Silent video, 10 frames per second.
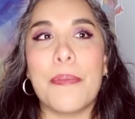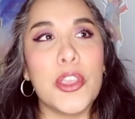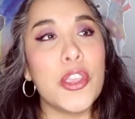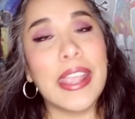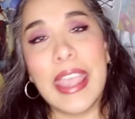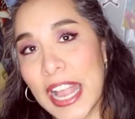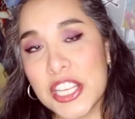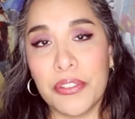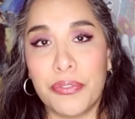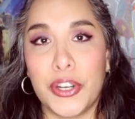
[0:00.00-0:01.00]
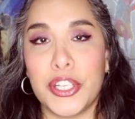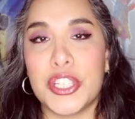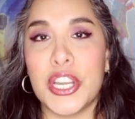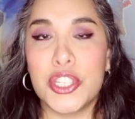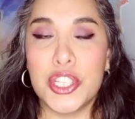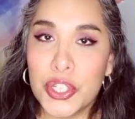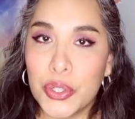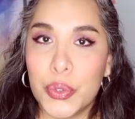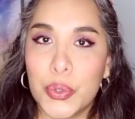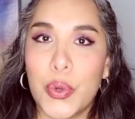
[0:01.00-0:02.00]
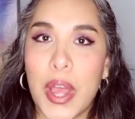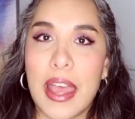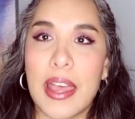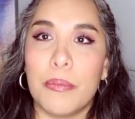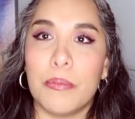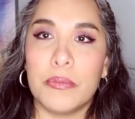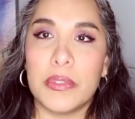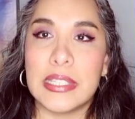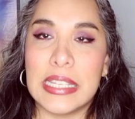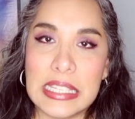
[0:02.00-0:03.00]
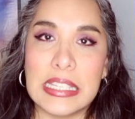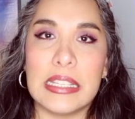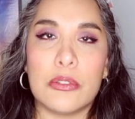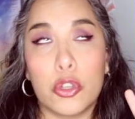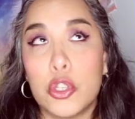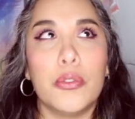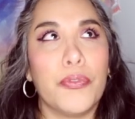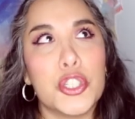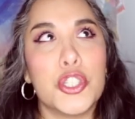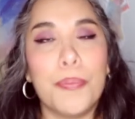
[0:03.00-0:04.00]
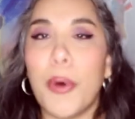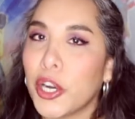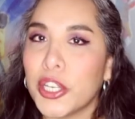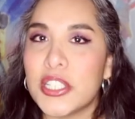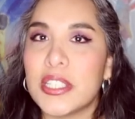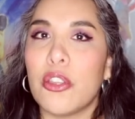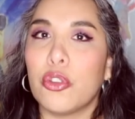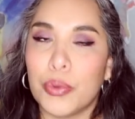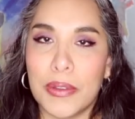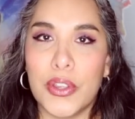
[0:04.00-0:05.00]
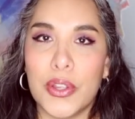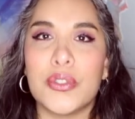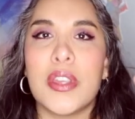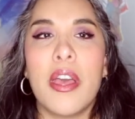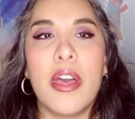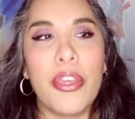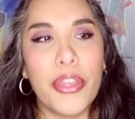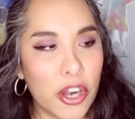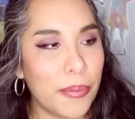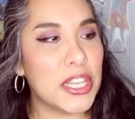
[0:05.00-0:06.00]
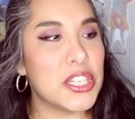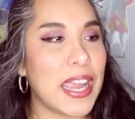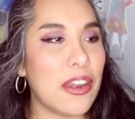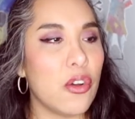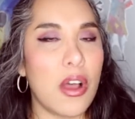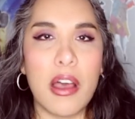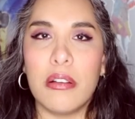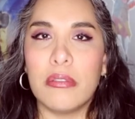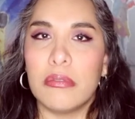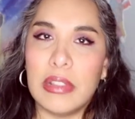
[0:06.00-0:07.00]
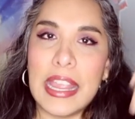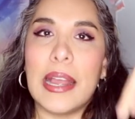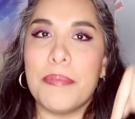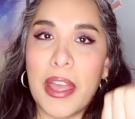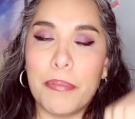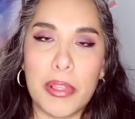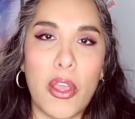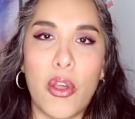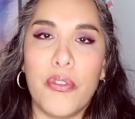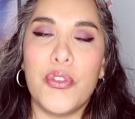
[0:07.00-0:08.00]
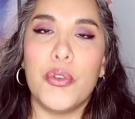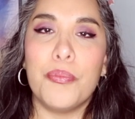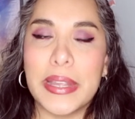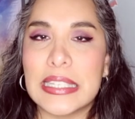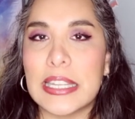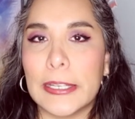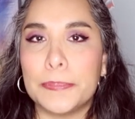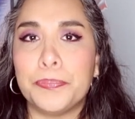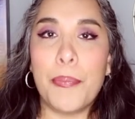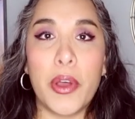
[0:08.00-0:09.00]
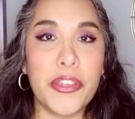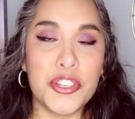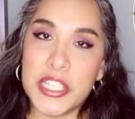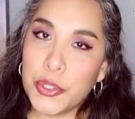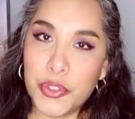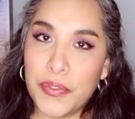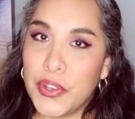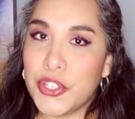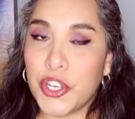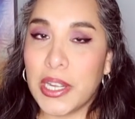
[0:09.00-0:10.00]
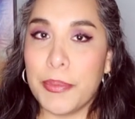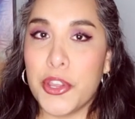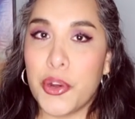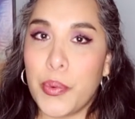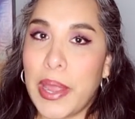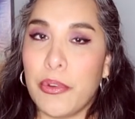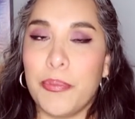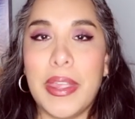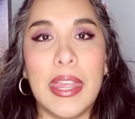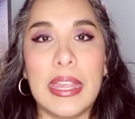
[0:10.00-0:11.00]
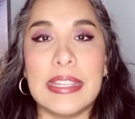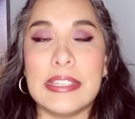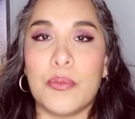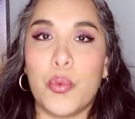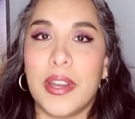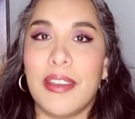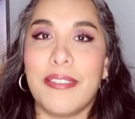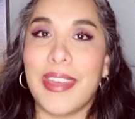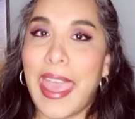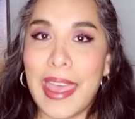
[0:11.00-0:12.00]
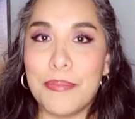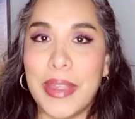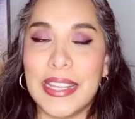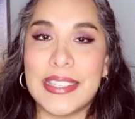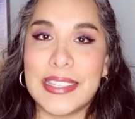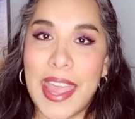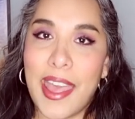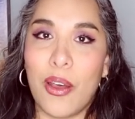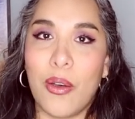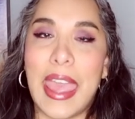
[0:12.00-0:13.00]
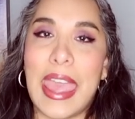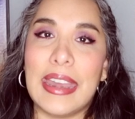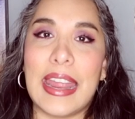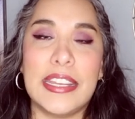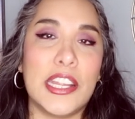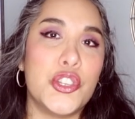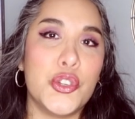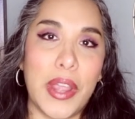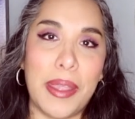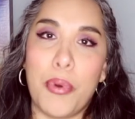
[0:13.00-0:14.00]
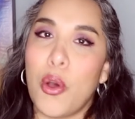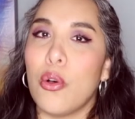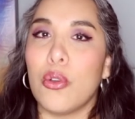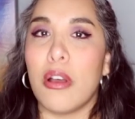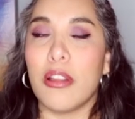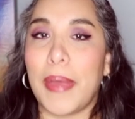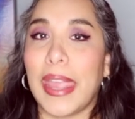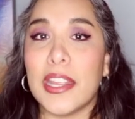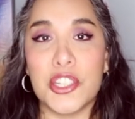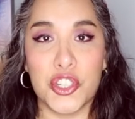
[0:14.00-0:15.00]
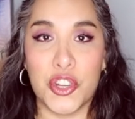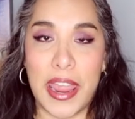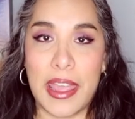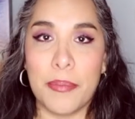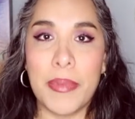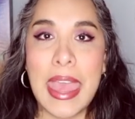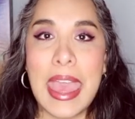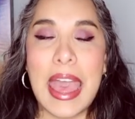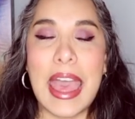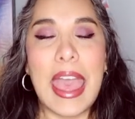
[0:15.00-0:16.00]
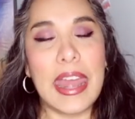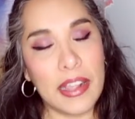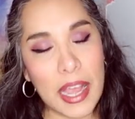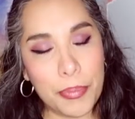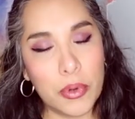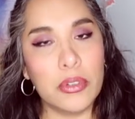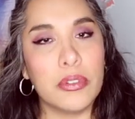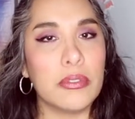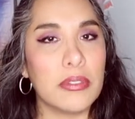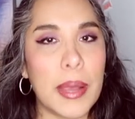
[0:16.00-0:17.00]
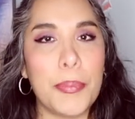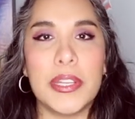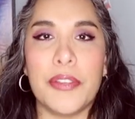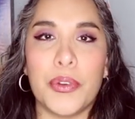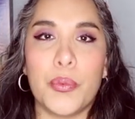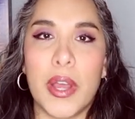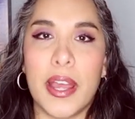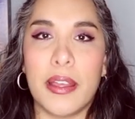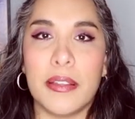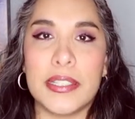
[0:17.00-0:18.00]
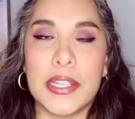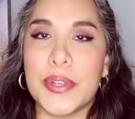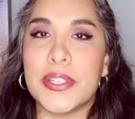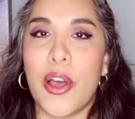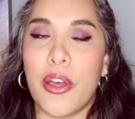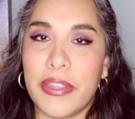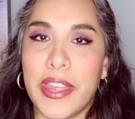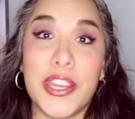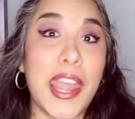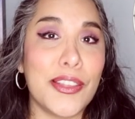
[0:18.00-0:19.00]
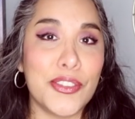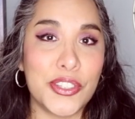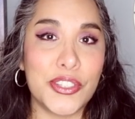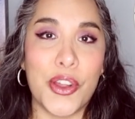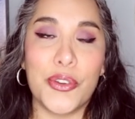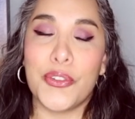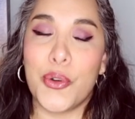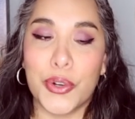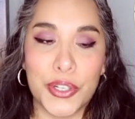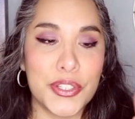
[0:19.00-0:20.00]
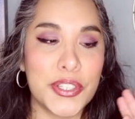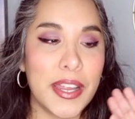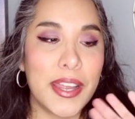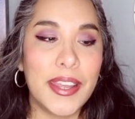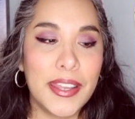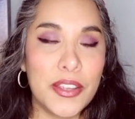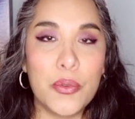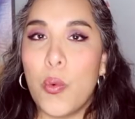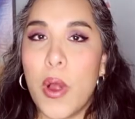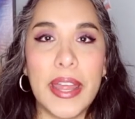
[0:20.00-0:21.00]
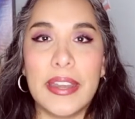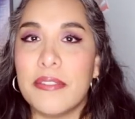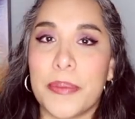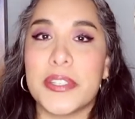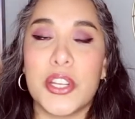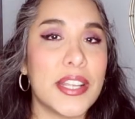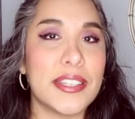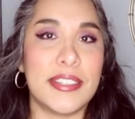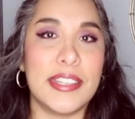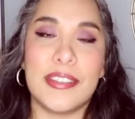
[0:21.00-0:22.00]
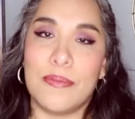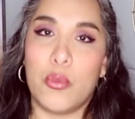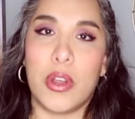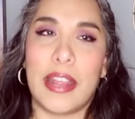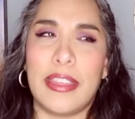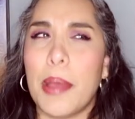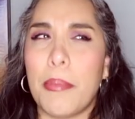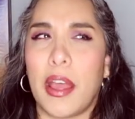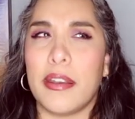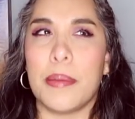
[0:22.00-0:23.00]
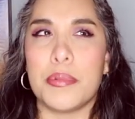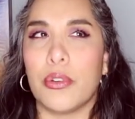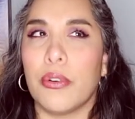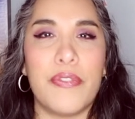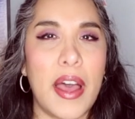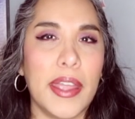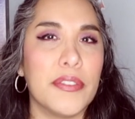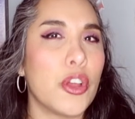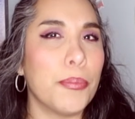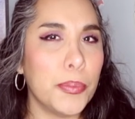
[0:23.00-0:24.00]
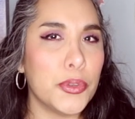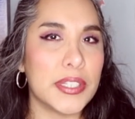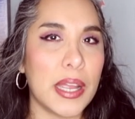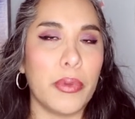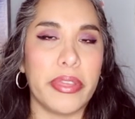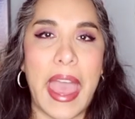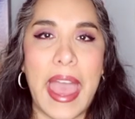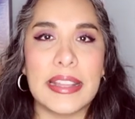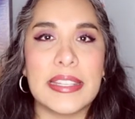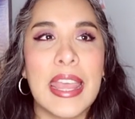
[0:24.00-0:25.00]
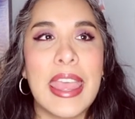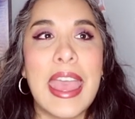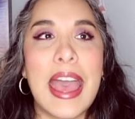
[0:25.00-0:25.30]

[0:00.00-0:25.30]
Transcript: You can catch the first two season or first two parts, those reviews. They're on my channel. I'll link them down below if you missed them. A couple other series reviews that are coming your way would be season 1 of The Handmaid's Tale. And I did do a poll on my Instagram. I had a couple different series on there. Yellowstone, of course, one. I'm still on season 1. I think I'm like on episode 5, so I'm almost done with that.